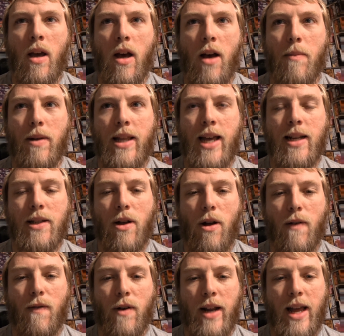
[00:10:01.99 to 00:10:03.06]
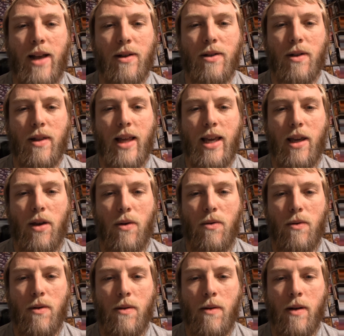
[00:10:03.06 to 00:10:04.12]
But that is all for now. So thank
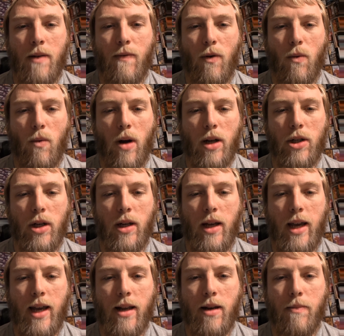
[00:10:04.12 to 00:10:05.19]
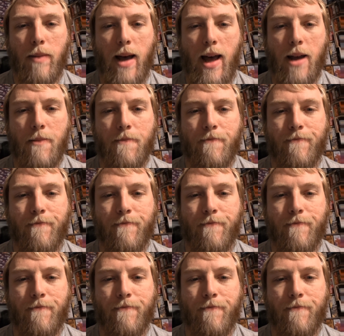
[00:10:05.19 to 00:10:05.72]
you for watching, and bye.